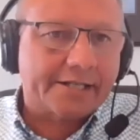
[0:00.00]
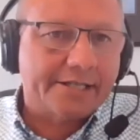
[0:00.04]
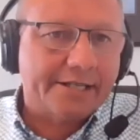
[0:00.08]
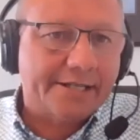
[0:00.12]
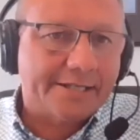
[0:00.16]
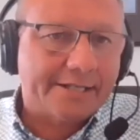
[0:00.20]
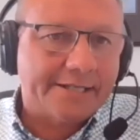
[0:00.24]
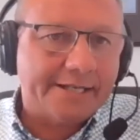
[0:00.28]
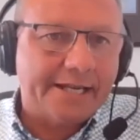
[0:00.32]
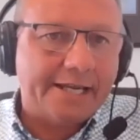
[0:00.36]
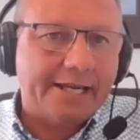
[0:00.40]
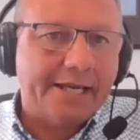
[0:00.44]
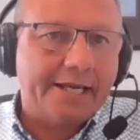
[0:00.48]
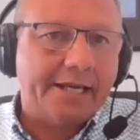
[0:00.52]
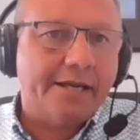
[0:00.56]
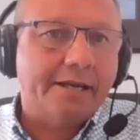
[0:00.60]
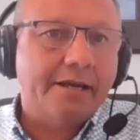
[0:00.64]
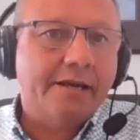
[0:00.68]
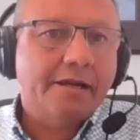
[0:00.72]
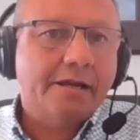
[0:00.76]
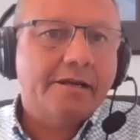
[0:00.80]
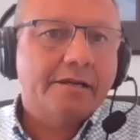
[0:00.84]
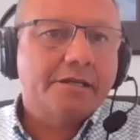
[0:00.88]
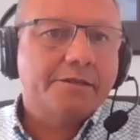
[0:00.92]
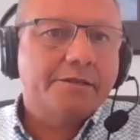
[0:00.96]
to see
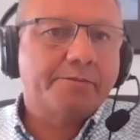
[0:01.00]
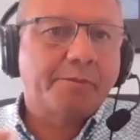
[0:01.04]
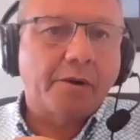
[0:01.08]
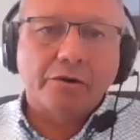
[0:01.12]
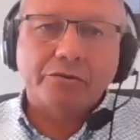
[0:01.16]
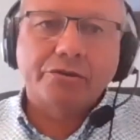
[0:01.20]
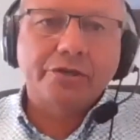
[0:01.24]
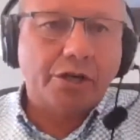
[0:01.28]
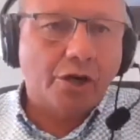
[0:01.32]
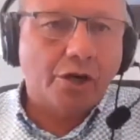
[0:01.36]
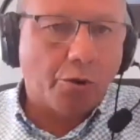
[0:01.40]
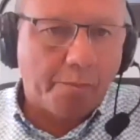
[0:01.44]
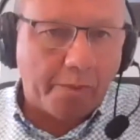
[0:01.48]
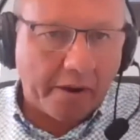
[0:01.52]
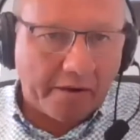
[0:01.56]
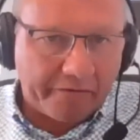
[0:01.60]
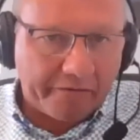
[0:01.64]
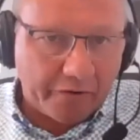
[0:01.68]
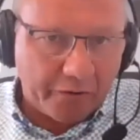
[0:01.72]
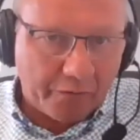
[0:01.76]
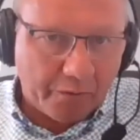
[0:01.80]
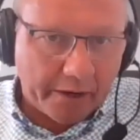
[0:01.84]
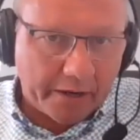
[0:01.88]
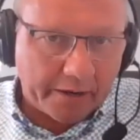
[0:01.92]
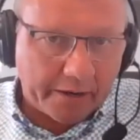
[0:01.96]
sprouting up
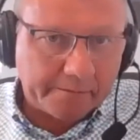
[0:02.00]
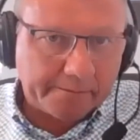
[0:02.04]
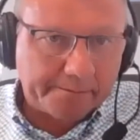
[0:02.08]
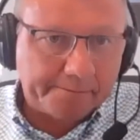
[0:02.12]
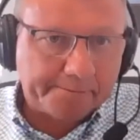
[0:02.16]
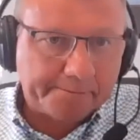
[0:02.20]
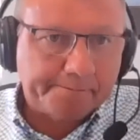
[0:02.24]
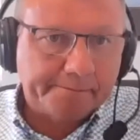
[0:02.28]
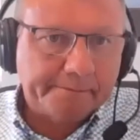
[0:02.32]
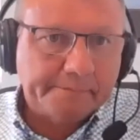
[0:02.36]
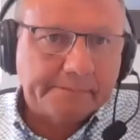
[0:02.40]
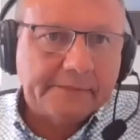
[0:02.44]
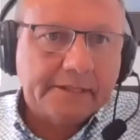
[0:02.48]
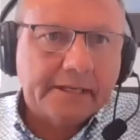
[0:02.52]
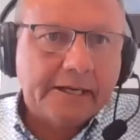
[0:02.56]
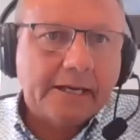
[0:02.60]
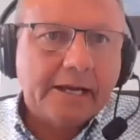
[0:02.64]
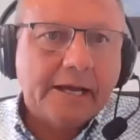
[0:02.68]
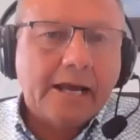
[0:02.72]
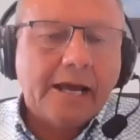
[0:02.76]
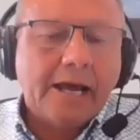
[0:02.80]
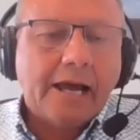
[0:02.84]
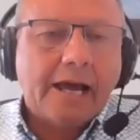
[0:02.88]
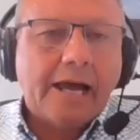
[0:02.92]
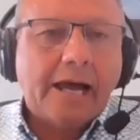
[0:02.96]
everywhere.
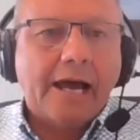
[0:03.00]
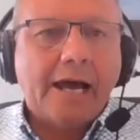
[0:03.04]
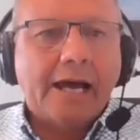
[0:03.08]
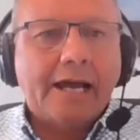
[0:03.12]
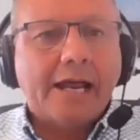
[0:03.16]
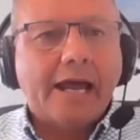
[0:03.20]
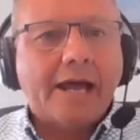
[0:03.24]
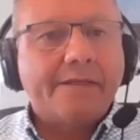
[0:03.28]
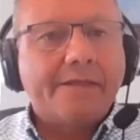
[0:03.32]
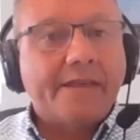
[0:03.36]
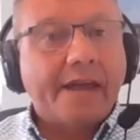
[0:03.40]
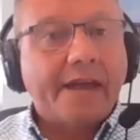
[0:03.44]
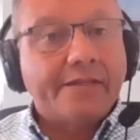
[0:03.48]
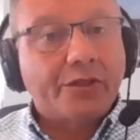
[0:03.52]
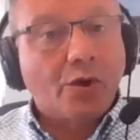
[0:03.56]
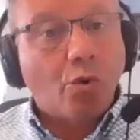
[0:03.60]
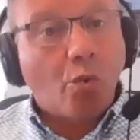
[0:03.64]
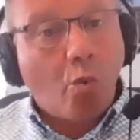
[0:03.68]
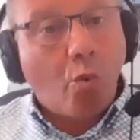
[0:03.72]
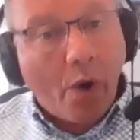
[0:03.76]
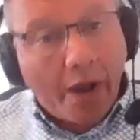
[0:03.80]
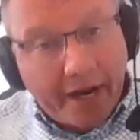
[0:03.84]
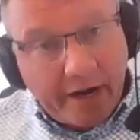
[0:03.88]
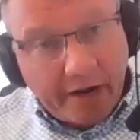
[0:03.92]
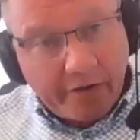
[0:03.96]
And then the
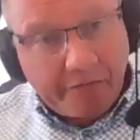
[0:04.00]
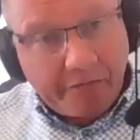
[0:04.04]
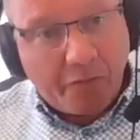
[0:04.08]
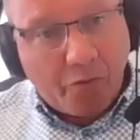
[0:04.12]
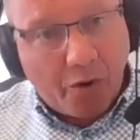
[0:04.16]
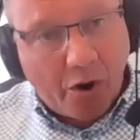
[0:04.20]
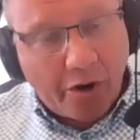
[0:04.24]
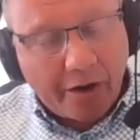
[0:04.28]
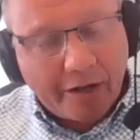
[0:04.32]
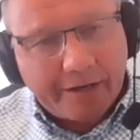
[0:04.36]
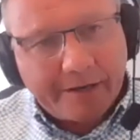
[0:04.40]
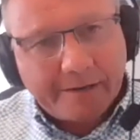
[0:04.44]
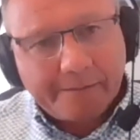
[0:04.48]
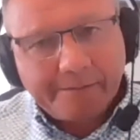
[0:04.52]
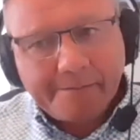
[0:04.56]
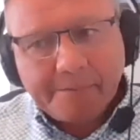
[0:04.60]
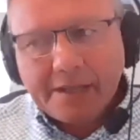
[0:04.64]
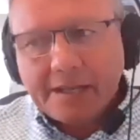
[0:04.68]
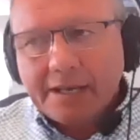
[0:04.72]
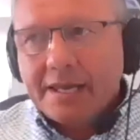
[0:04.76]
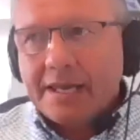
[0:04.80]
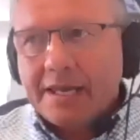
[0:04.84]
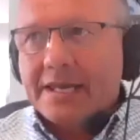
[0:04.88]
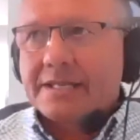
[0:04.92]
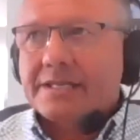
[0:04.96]
when of work
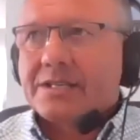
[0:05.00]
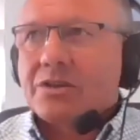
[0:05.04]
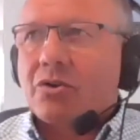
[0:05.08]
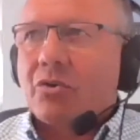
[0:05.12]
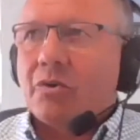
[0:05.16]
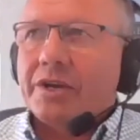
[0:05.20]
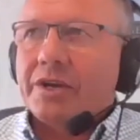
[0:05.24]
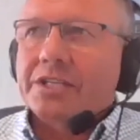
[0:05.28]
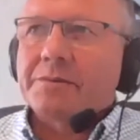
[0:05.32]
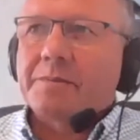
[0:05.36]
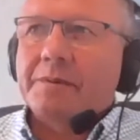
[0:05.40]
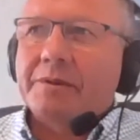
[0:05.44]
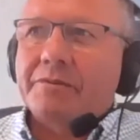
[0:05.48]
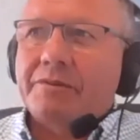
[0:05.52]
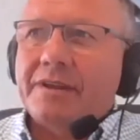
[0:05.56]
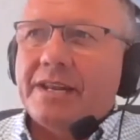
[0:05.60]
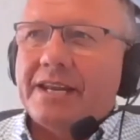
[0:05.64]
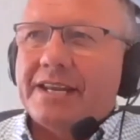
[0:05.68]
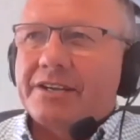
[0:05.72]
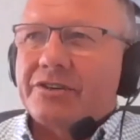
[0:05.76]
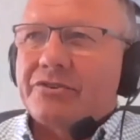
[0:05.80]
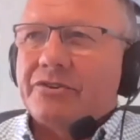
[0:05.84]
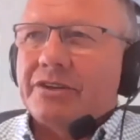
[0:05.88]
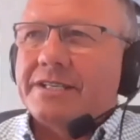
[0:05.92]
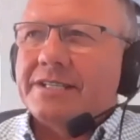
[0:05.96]
is going to be
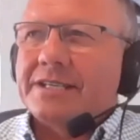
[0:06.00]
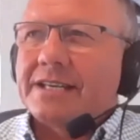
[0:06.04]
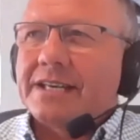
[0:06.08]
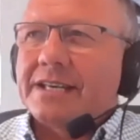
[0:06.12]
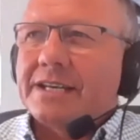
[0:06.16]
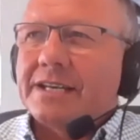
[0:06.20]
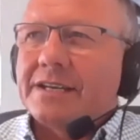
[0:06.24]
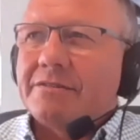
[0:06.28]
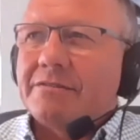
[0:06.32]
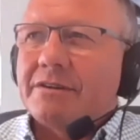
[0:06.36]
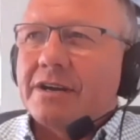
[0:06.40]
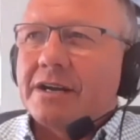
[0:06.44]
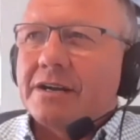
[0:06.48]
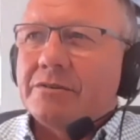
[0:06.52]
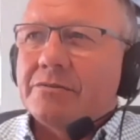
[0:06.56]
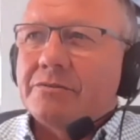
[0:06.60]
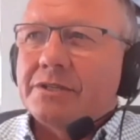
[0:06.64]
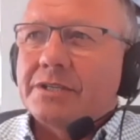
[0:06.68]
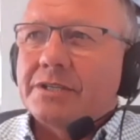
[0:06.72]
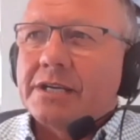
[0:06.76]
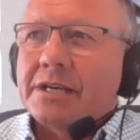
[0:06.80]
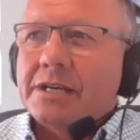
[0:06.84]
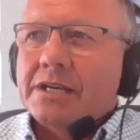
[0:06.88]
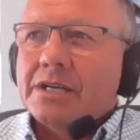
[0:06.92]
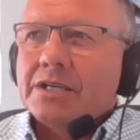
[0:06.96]
really critical
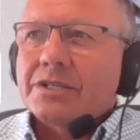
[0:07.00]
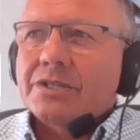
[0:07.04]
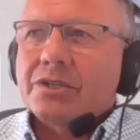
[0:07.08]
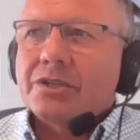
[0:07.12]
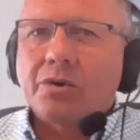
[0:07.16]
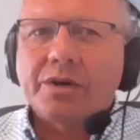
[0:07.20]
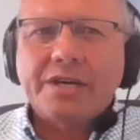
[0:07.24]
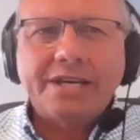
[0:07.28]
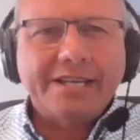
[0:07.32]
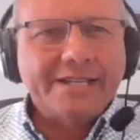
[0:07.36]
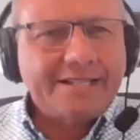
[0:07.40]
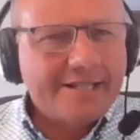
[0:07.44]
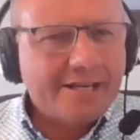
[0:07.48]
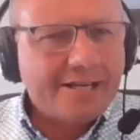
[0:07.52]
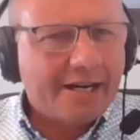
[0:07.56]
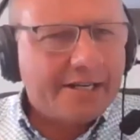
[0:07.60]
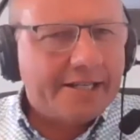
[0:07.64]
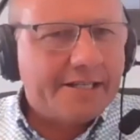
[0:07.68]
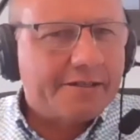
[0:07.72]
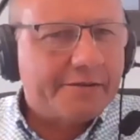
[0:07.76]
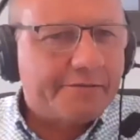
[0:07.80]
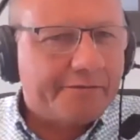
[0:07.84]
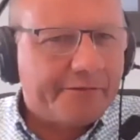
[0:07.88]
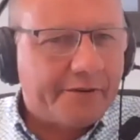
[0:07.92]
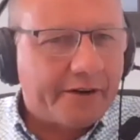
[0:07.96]
around, so is
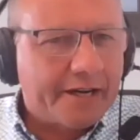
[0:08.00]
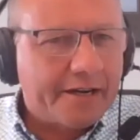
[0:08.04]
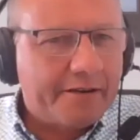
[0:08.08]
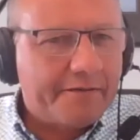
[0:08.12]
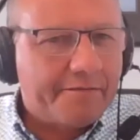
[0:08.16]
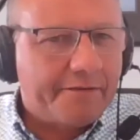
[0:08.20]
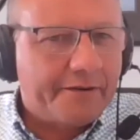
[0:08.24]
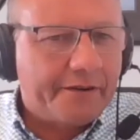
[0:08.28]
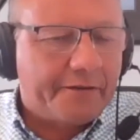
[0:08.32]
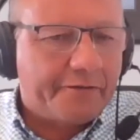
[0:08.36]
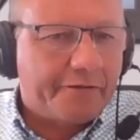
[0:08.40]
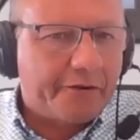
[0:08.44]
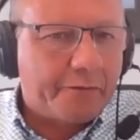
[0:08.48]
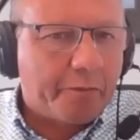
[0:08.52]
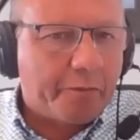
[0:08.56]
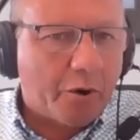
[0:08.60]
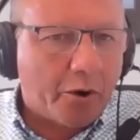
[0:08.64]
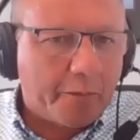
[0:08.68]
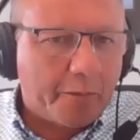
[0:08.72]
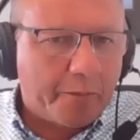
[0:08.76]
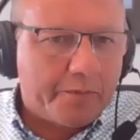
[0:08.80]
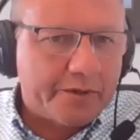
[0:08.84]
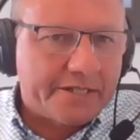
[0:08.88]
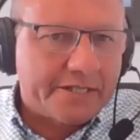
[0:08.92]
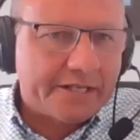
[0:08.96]
9-to-5 fit for
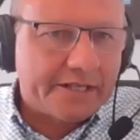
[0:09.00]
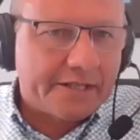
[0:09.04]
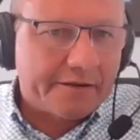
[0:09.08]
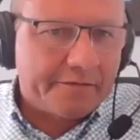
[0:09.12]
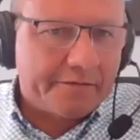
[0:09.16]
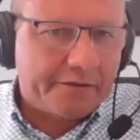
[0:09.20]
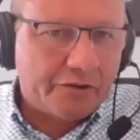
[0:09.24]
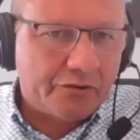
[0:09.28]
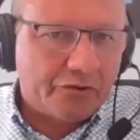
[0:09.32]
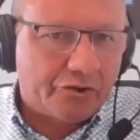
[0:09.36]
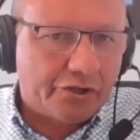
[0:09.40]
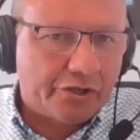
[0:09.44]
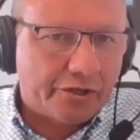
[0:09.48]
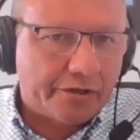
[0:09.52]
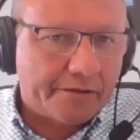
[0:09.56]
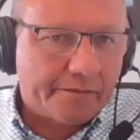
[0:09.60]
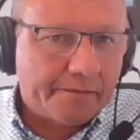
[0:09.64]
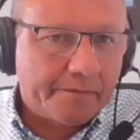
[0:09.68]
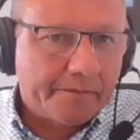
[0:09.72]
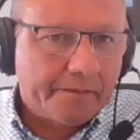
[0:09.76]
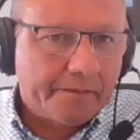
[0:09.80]
purpose in the future?